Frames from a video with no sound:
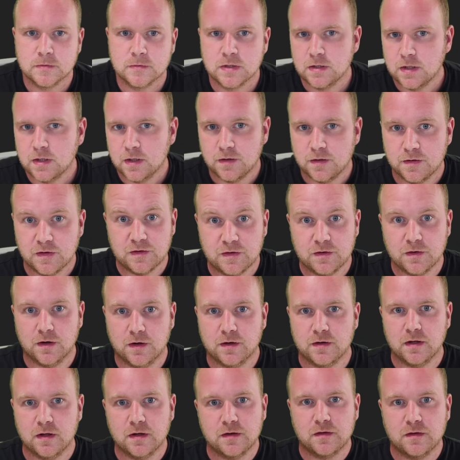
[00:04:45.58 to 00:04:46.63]
Installing
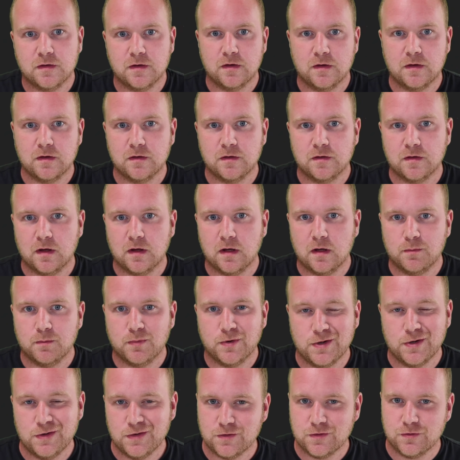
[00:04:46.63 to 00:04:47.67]
Nix is a
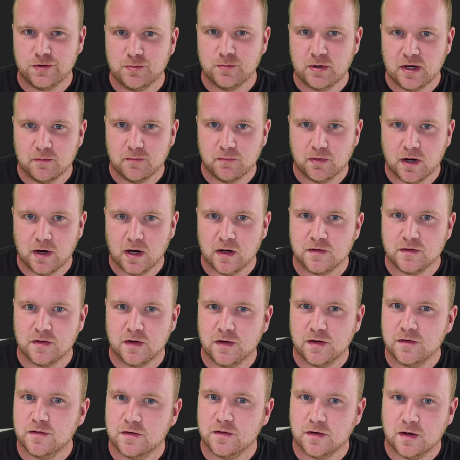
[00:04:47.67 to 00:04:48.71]
pretty streamlined
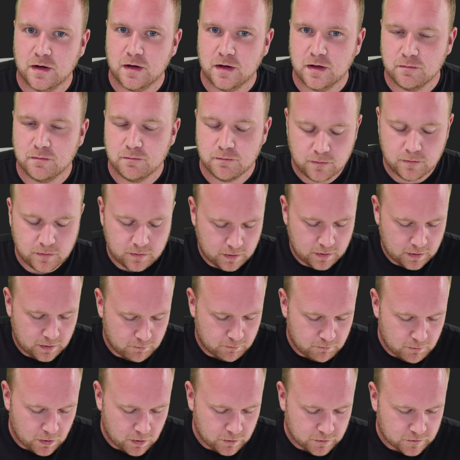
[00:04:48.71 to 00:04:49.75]
process. On
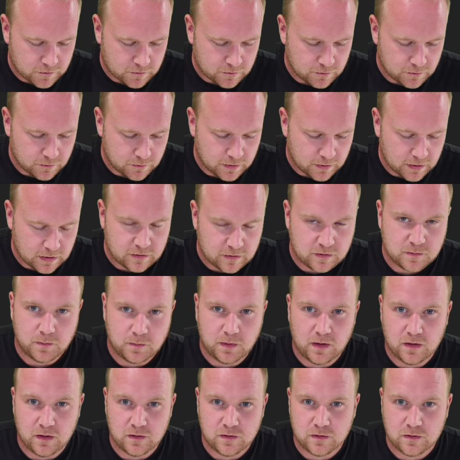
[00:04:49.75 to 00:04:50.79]
most
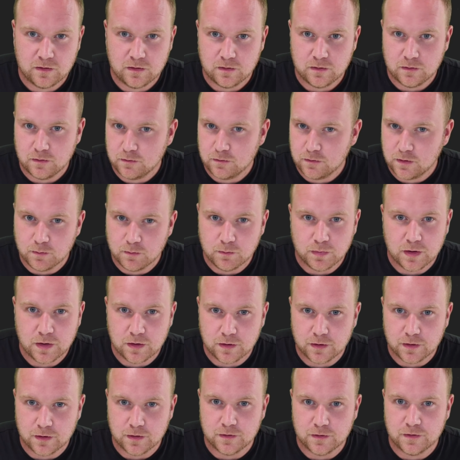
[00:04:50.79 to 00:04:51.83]
Linux-based
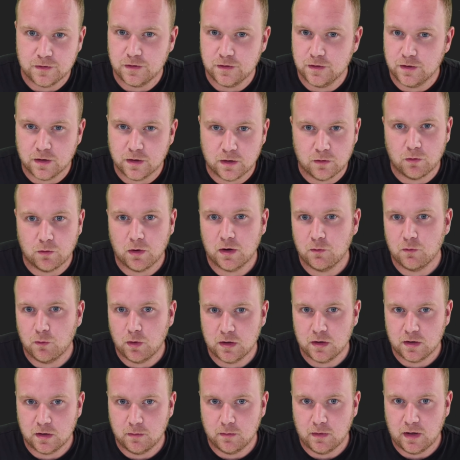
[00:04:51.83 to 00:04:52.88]
computers, you're going to run one
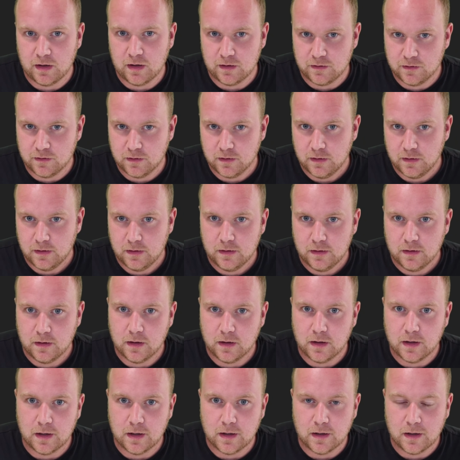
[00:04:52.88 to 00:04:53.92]
command.
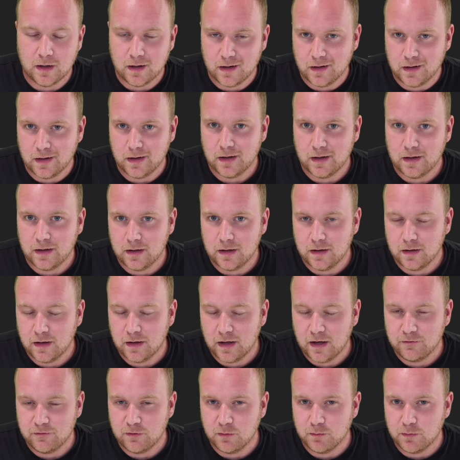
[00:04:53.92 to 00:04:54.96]
I
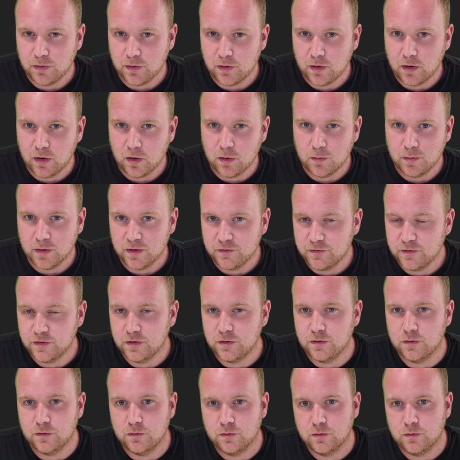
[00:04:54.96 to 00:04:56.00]
have it below, but if you